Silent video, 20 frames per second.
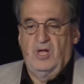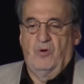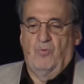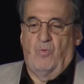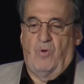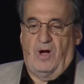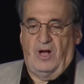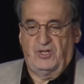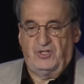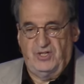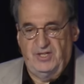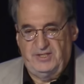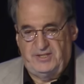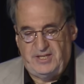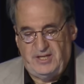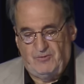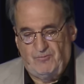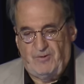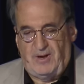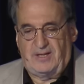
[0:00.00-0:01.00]

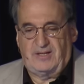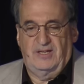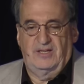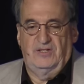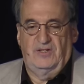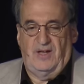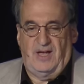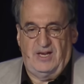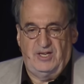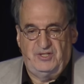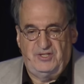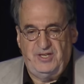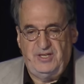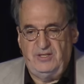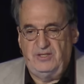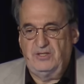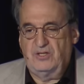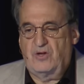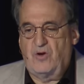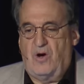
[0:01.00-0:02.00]
Washington,
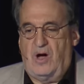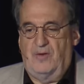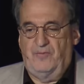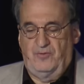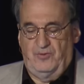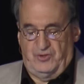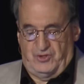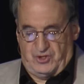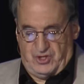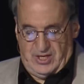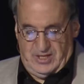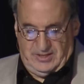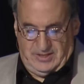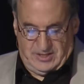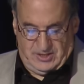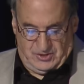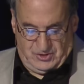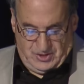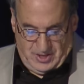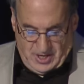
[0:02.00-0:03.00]
recognizing Carver's
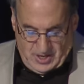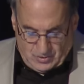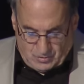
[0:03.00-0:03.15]
genius,